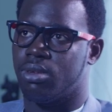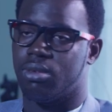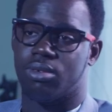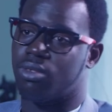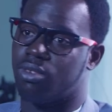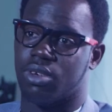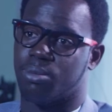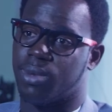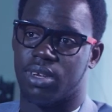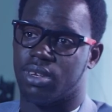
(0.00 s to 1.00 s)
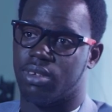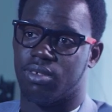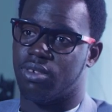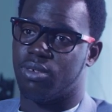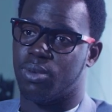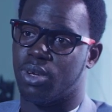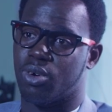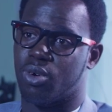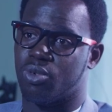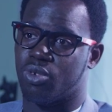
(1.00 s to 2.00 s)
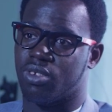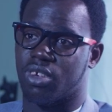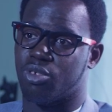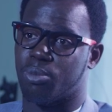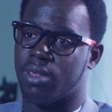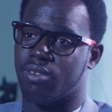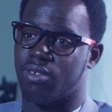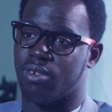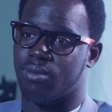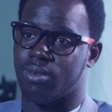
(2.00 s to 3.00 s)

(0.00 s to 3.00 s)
don't go to Japan, it's a different culture, it's expensive,